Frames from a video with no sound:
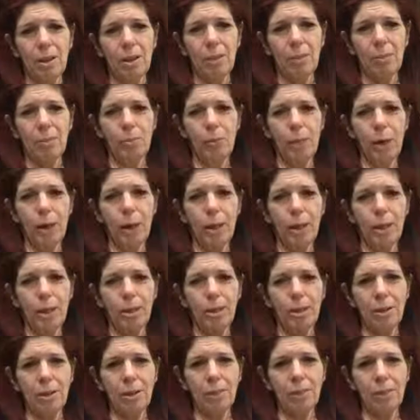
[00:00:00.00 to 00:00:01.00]

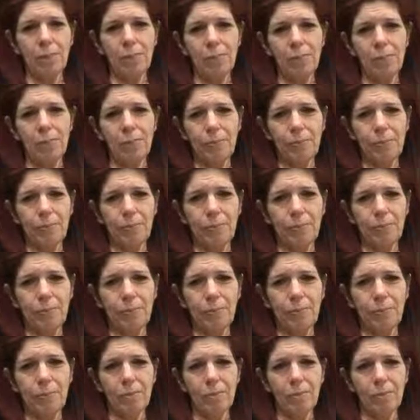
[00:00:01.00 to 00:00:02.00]
Brian,
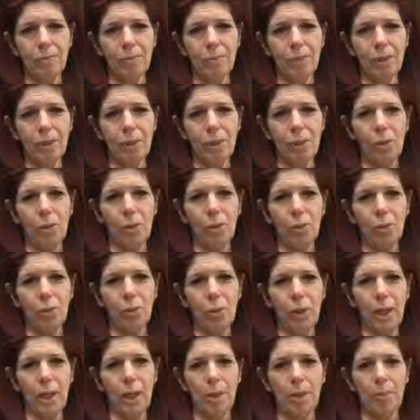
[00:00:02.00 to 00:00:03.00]
who
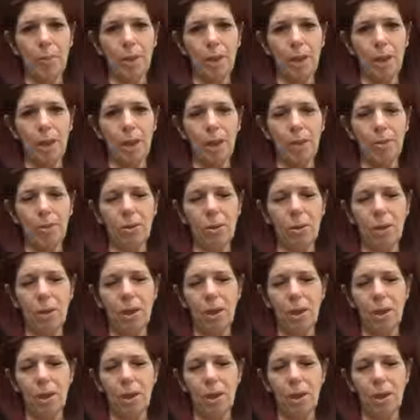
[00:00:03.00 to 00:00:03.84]
ran up and down